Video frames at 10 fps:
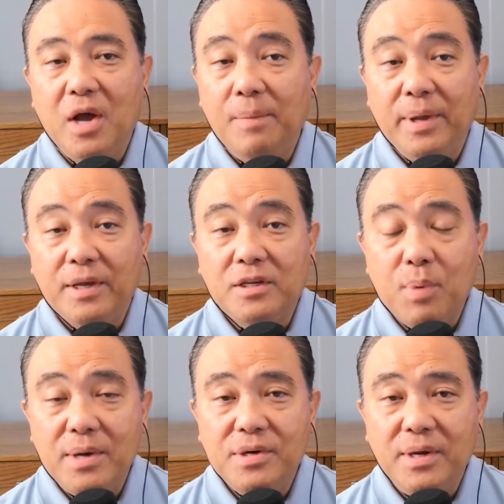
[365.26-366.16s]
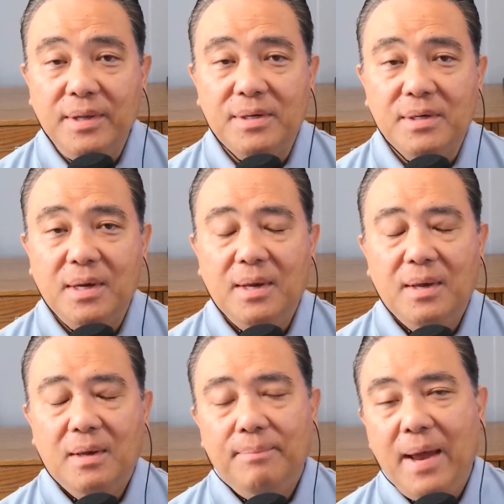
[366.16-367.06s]
complex spreadsheets,
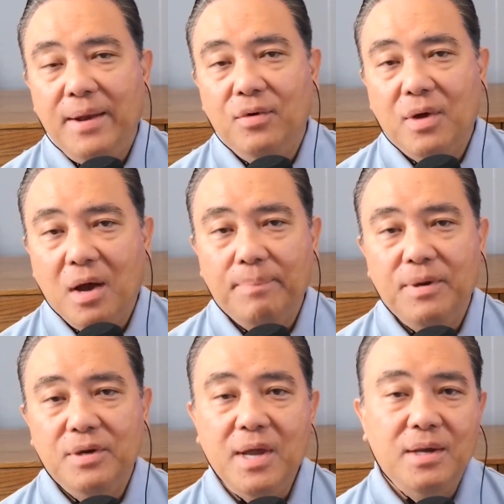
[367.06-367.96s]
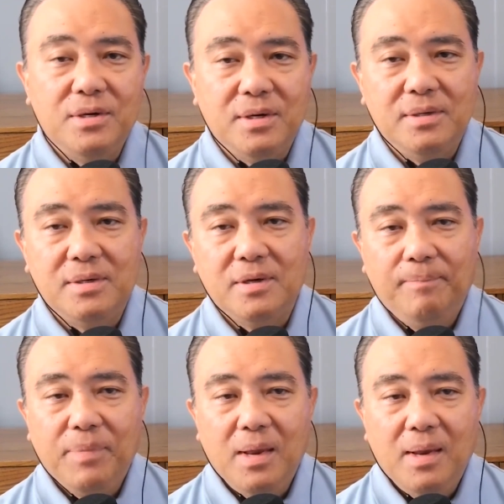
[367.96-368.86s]
manual computations,
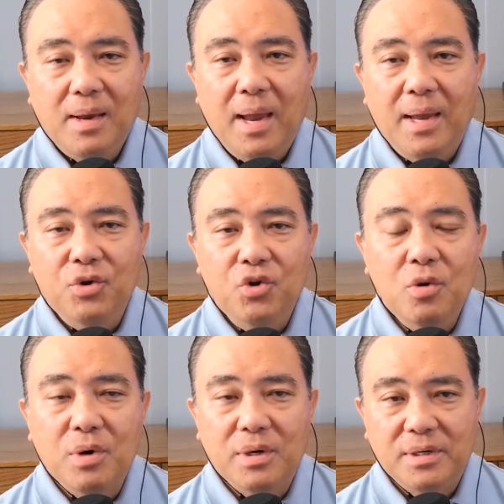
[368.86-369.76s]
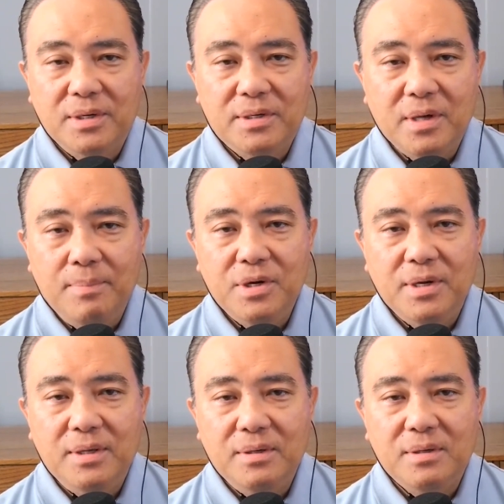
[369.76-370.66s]
and numerous
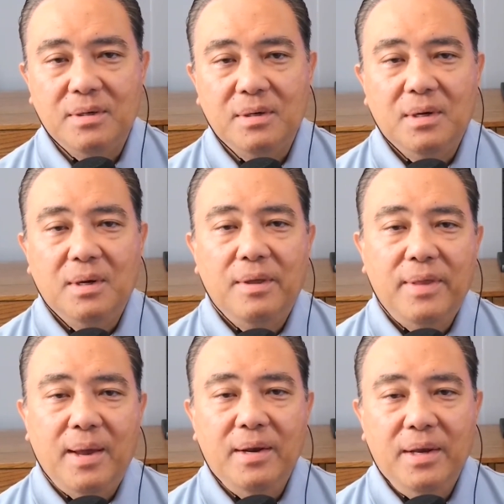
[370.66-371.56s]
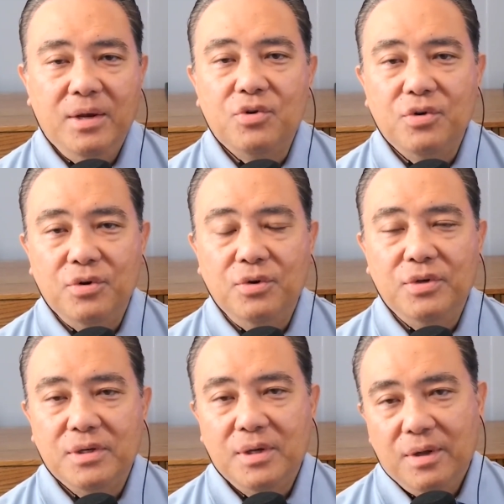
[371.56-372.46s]
assumptions that
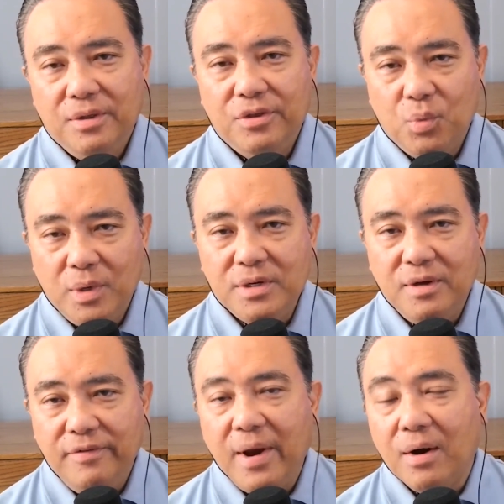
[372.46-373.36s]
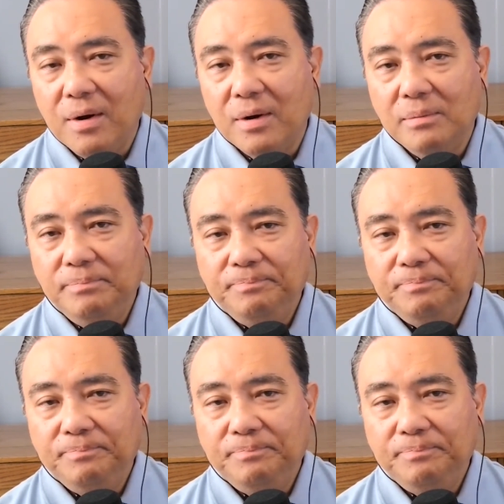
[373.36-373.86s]
introduce the risk of error.